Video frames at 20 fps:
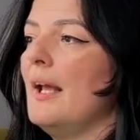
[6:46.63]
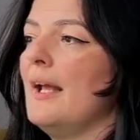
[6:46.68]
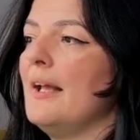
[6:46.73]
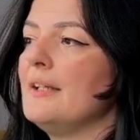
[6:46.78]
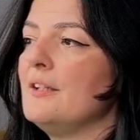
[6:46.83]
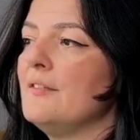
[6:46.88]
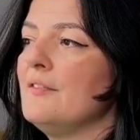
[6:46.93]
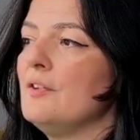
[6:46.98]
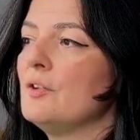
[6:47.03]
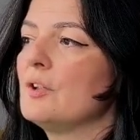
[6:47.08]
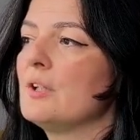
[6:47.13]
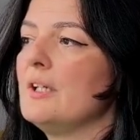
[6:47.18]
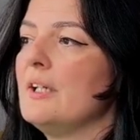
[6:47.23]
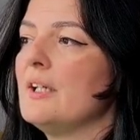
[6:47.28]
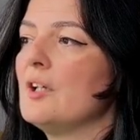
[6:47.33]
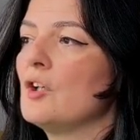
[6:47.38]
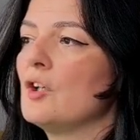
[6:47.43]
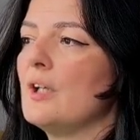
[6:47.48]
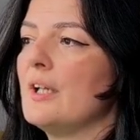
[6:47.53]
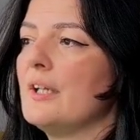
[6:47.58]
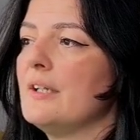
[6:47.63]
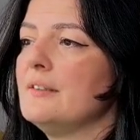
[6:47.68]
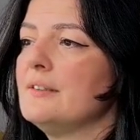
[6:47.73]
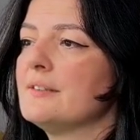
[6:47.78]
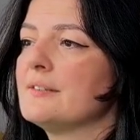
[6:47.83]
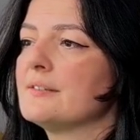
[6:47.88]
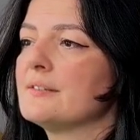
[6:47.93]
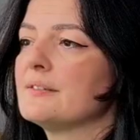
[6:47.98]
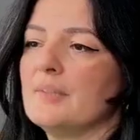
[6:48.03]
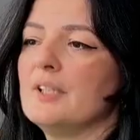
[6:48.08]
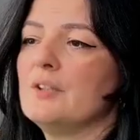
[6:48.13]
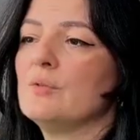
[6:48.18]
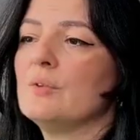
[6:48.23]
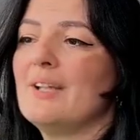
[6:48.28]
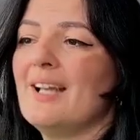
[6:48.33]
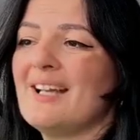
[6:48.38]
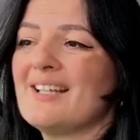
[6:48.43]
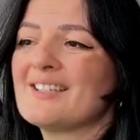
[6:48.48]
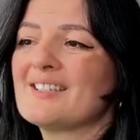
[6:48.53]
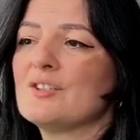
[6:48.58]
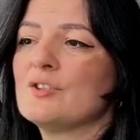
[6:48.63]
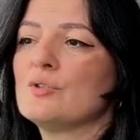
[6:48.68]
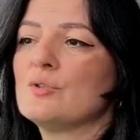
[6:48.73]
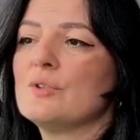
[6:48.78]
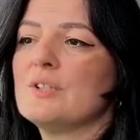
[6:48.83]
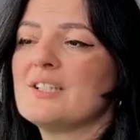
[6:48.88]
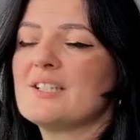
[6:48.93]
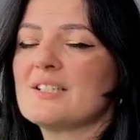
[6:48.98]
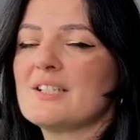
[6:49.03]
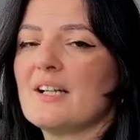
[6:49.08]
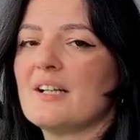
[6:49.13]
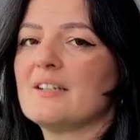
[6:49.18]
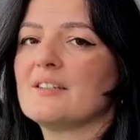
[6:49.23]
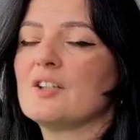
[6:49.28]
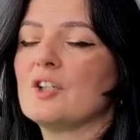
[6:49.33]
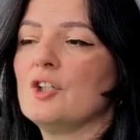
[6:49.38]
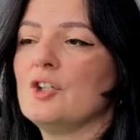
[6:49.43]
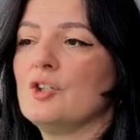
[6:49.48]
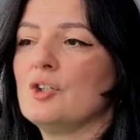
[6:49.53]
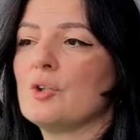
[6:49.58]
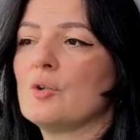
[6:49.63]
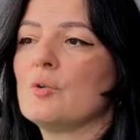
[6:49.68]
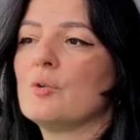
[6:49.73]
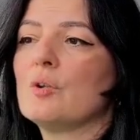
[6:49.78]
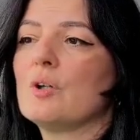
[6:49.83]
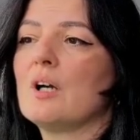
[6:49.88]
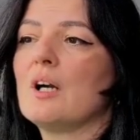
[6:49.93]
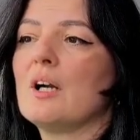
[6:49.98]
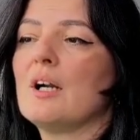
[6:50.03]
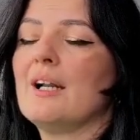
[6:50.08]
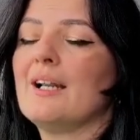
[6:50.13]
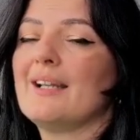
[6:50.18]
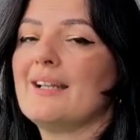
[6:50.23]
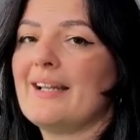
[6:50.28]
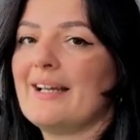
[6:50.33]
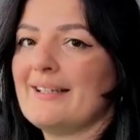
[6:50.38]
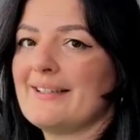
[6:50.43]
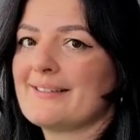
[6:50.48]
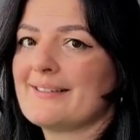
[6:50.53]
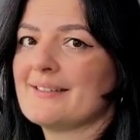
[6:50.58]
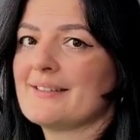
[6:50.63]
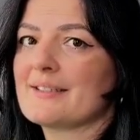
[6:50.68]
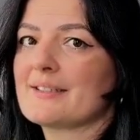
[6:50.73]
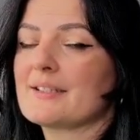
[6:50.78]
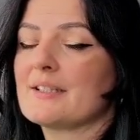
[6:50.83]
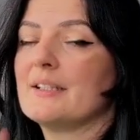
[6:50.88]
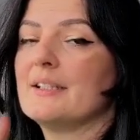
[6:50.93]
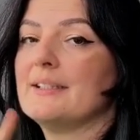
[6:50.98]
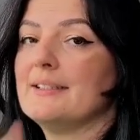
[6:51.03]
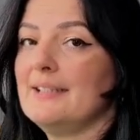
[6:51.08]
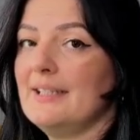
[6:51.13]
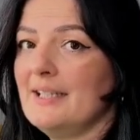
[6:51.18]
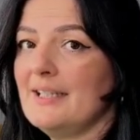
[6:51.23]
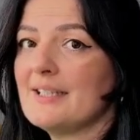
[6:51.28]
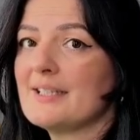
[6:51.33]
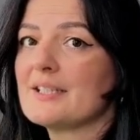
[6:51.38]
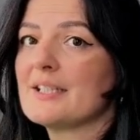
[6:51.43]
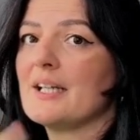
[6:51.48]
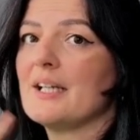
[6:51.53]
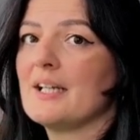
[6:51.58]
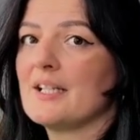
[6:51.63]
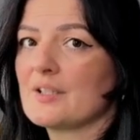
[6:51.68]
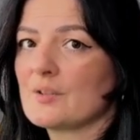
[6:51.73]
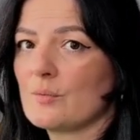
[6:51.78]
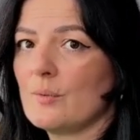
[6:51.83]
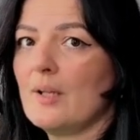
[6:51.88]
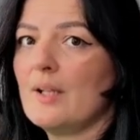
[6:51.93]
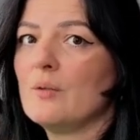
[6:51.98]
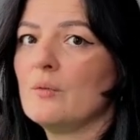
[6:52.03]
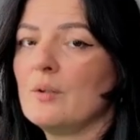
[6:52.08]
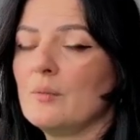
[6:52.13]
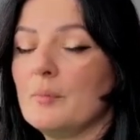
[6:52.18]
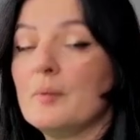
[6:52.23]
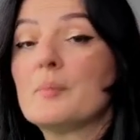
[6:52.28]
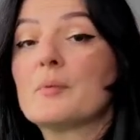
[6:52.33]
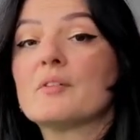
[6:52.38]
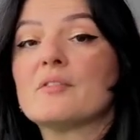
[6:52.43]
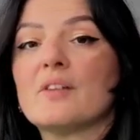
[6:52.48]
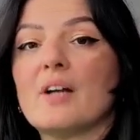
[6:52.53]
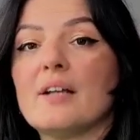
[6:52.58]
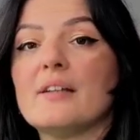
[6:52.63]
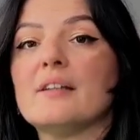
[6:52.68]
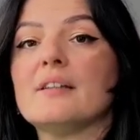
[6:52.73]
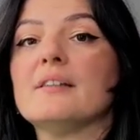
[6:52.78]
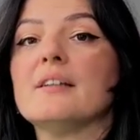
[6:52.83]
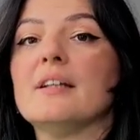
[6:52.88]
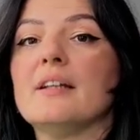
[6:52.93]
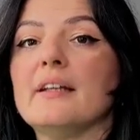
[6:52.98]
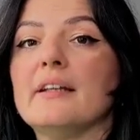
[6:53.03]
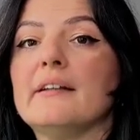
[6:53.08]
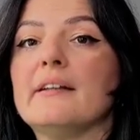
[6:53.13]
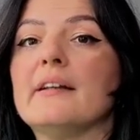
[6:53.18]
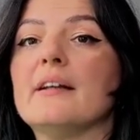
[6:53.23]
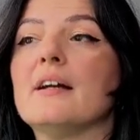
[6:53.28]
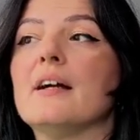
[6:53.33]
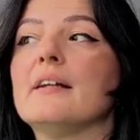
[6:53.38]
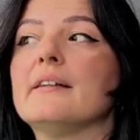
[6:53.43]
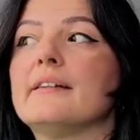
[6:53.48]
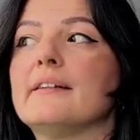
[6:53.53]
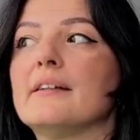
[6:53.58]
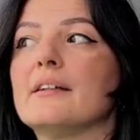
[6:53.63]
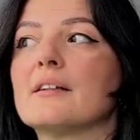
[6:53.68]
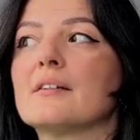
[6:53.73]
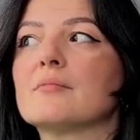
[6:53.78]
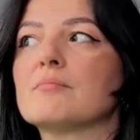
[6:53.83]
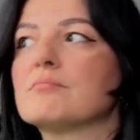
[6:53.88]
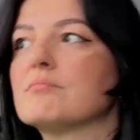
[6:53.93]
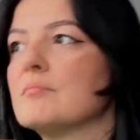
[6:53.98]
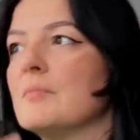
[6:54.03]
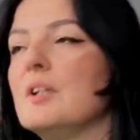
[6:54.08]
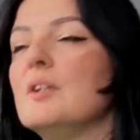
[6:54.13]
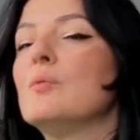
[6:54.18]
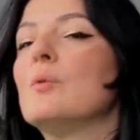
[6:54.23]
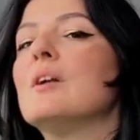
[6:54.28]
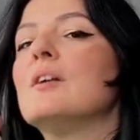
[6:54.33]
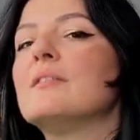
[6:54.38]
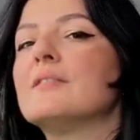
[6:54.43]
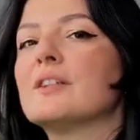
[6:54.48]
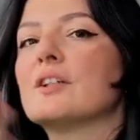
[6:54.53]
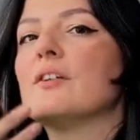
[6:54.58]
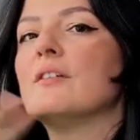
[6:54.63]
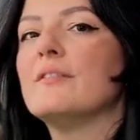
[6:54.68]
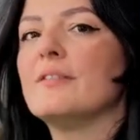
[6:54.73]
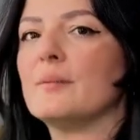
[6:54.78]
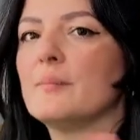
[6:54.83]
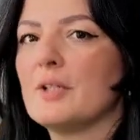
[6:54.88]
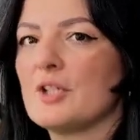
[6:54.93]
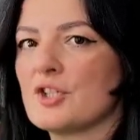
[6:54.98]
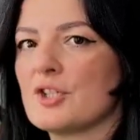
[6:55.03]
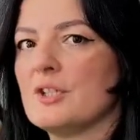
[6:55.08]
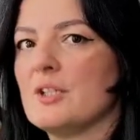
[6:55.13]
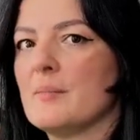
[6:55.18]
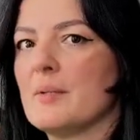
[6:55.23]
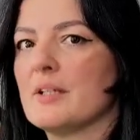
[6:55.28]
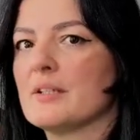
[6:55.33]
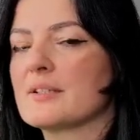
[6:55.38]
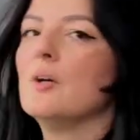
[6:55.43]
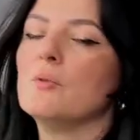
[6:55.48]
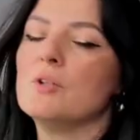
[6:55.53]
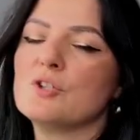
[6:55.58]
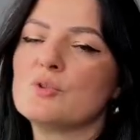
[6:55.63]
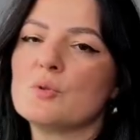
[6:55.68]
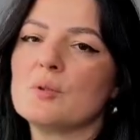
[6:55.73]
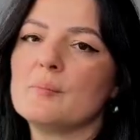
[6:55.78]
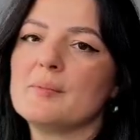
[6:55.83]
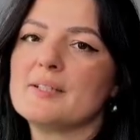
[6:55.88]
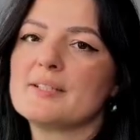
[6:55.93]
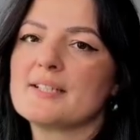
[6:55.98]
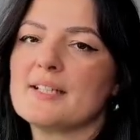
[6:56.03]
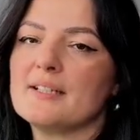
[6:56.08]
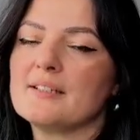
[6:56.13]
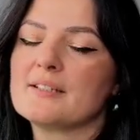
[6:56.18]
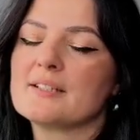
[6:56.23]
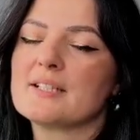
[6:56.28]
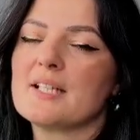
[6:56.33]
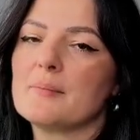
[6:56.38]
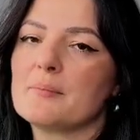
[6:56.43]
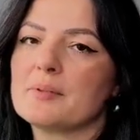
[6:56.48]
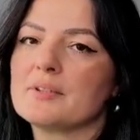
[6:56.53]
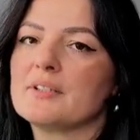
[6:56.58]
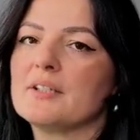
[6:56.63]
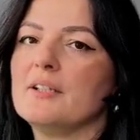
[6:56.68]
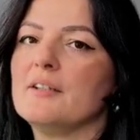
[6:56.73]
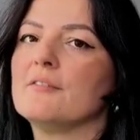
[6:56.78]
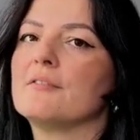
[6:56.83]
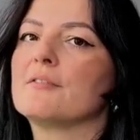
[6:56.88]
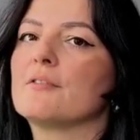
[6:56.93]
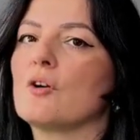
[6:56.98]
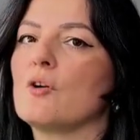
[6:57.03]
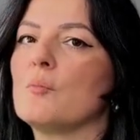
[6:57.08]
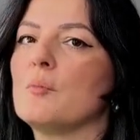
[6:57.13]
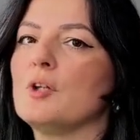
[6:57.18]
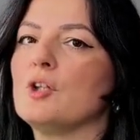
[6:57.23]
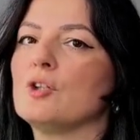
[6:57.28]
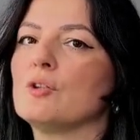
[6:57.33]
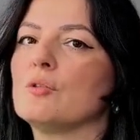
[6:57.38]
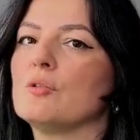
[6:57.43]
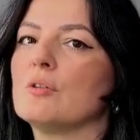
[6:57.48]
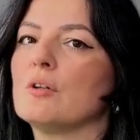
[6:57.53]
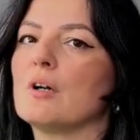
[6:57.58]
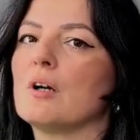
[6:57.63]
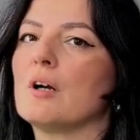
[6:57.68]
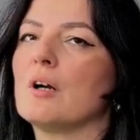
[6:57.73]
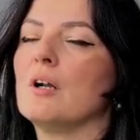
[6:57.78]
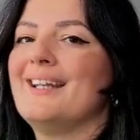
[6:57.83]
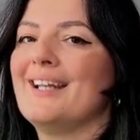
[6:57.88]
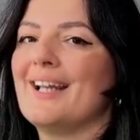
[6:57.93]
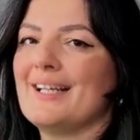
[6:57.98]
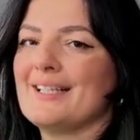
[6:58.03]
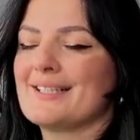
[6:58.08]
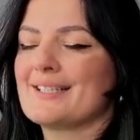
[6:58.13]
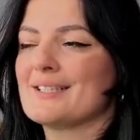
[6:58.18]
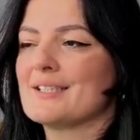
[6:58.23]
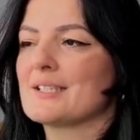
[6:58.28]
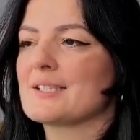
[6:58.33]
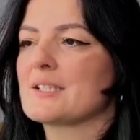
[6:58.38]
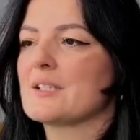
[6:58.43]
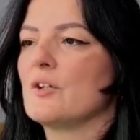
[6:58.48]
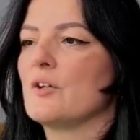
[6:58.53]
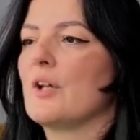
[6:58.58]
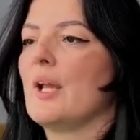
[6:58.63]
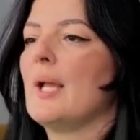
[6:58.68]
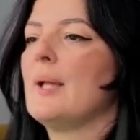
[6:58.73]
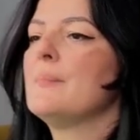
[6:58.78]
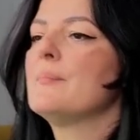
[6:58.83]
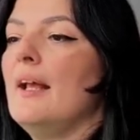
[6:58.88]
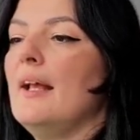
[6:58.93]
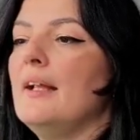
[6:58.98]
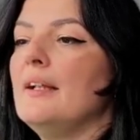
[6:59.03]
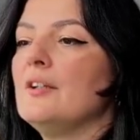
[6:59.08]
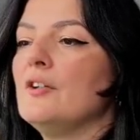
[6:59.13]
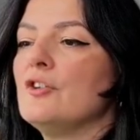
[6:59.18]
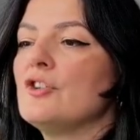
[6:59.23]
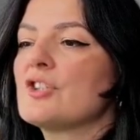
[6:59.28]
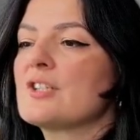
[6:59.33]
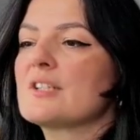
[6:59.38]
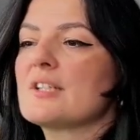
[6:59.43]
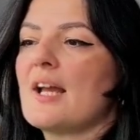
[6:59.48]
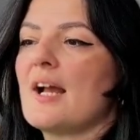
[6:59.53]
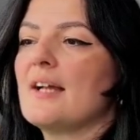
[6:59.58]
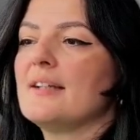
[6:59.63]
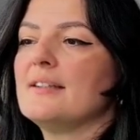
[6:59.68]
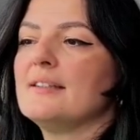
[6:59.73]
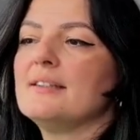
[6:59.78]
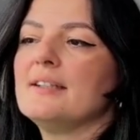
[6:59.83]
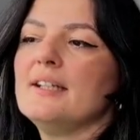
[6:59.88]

And if you click on it, it will ask you to insert your license. This as well will be provided in one of the confirmation emails, which will be sent separately from your license, okay? And you just add it